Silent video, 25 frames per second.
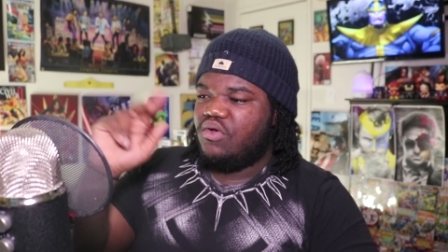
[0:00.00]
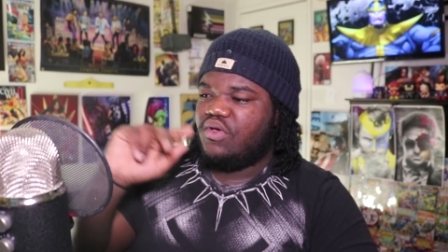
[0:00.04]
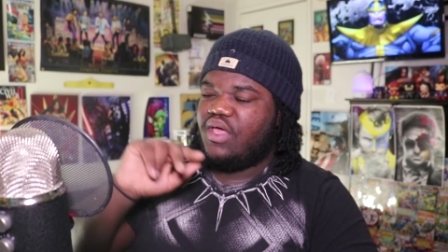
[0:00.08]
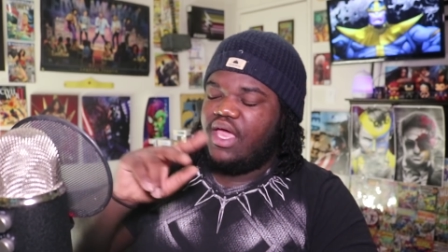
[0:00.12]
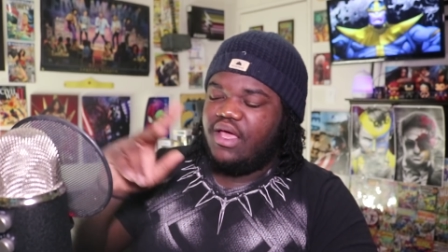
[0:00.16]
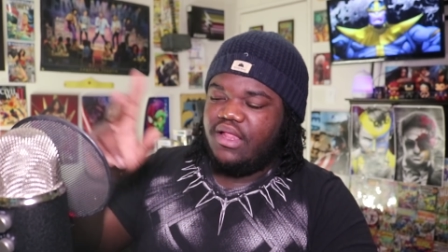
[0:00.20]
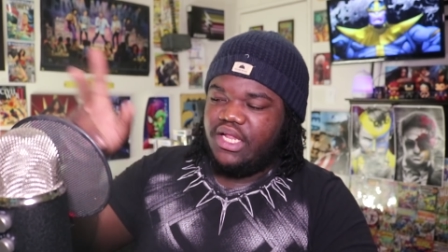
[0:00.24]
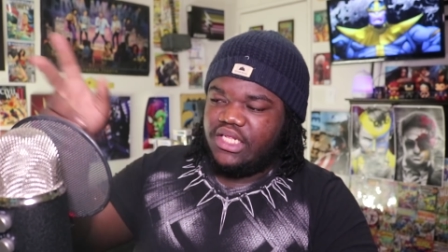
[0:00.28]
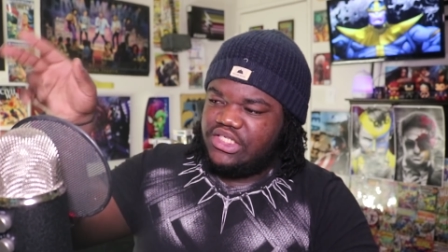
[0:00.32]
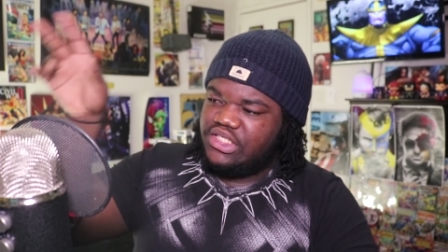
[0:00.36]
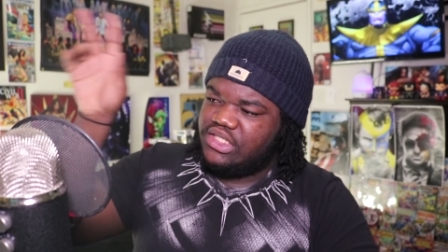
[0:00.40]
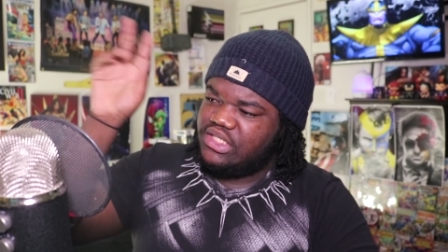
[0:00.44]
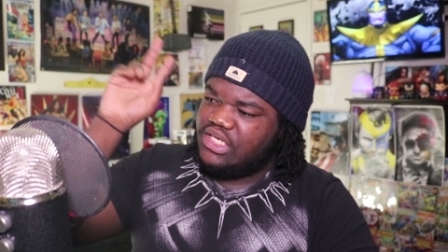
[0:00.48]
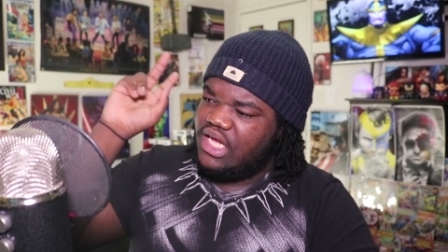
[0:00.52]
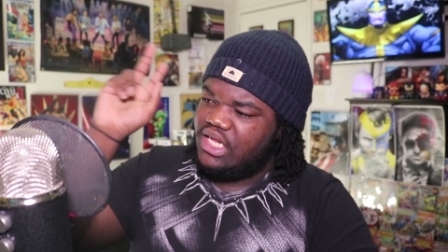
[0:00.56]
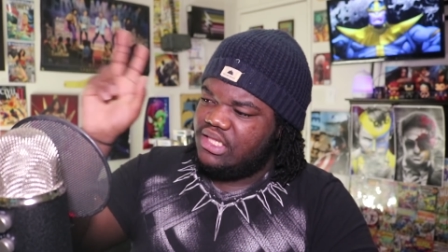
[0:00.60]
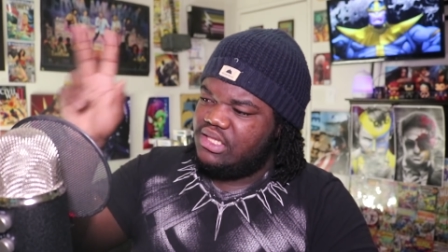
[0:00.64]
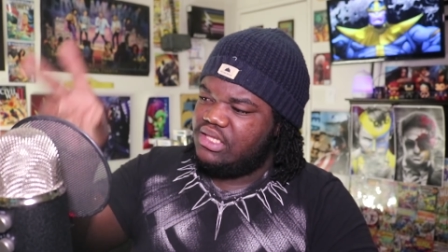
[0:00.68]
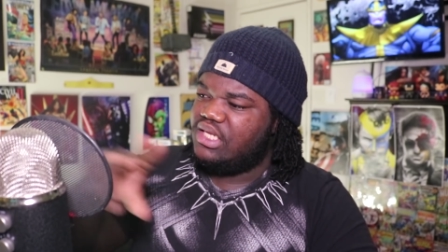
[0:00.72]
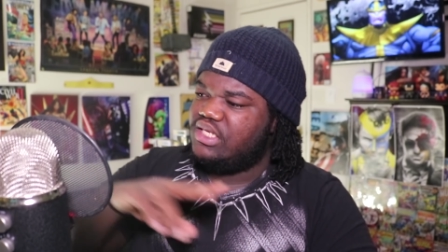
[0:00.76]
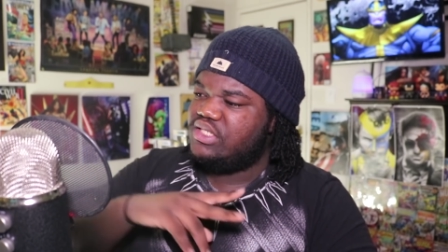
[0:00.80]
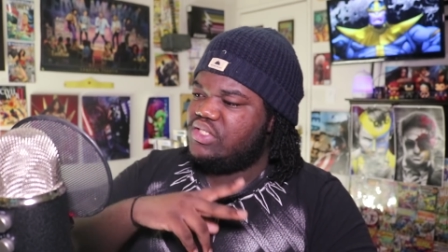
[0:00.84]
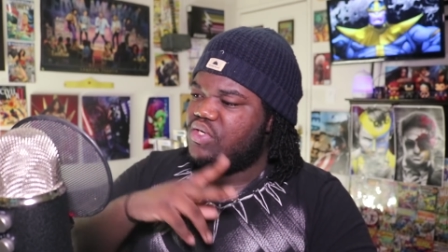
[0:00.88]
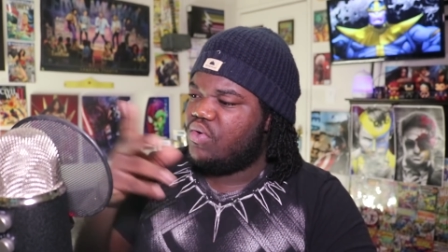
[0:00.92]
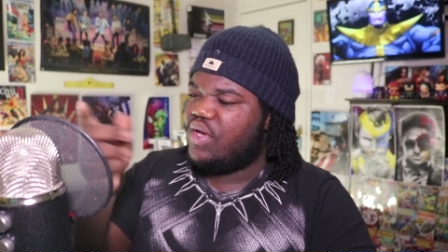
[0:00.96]
Okay, let's just
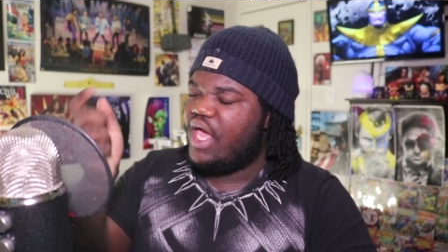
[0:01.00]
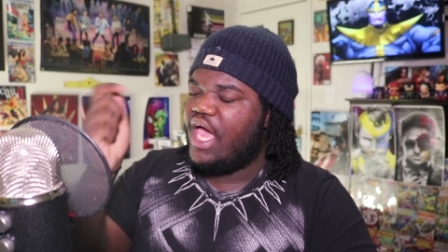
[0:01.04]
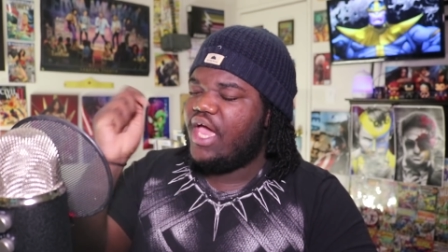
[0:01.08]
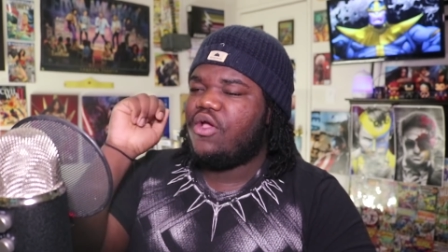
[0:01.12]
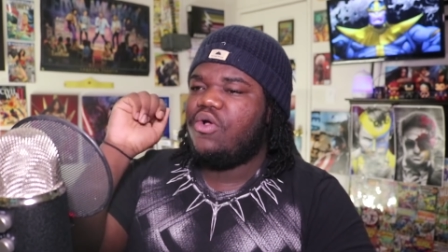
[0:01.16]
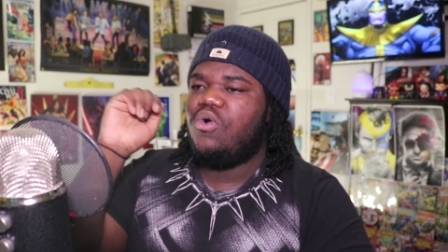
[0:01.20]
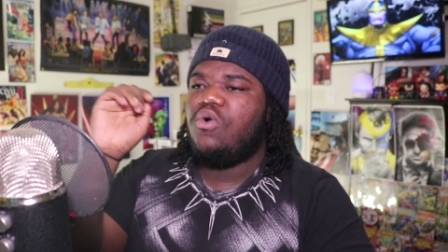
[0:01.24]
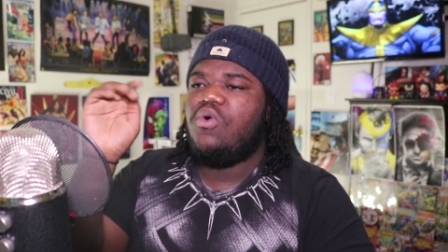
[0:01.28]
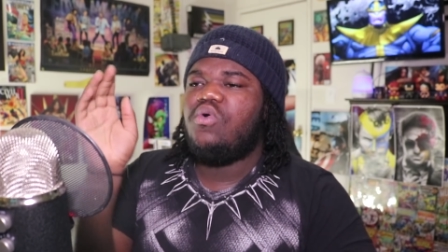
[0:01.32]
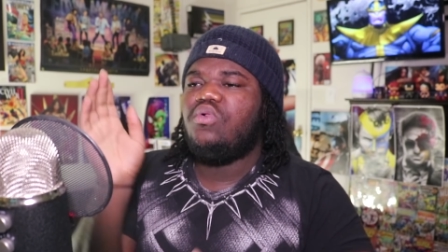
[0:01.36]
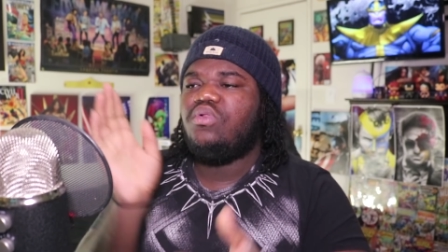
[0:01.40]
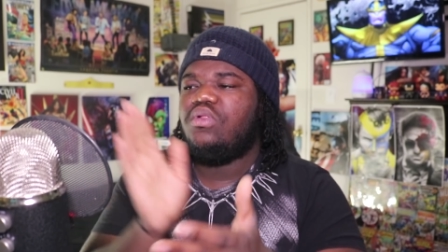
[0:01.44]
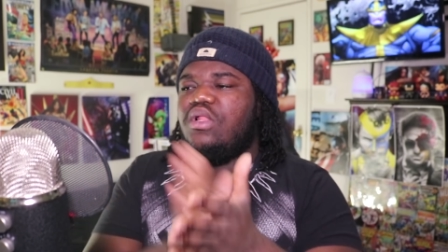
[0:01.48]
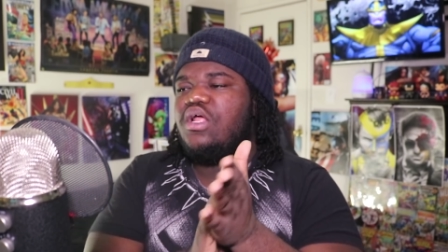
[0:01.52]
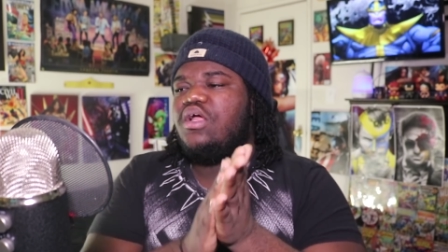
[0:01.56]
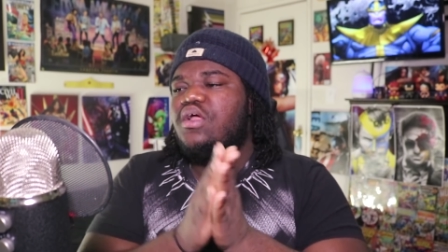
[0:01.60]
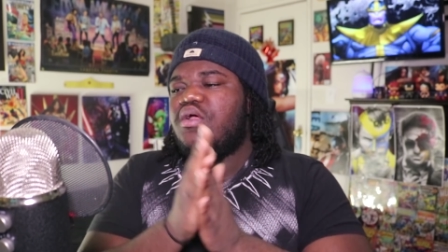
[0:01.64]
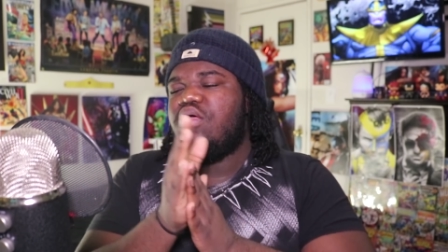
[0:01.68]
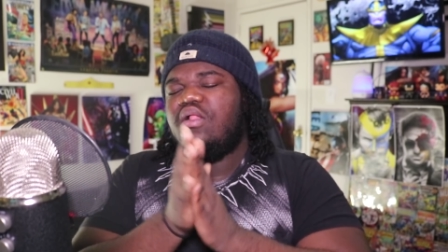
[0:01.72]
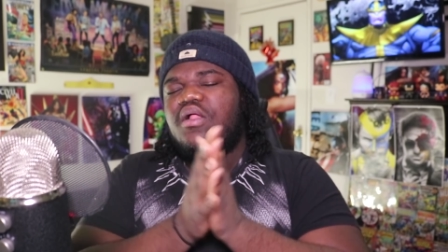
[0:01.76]
cut this. Okay, cool.